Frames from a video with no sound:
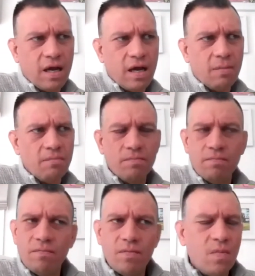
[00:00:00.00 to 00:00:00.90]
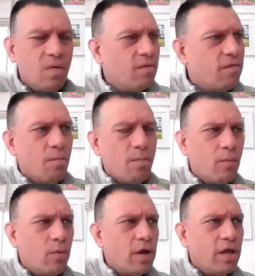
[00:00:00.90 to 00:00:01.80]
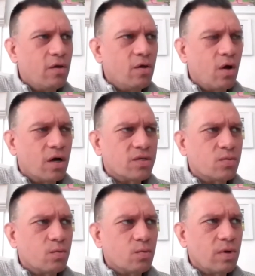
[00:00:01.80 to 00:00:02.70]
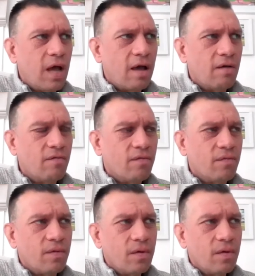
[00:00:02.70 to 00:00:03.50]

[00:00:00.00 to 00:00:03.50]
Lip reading: From memory, you guys would have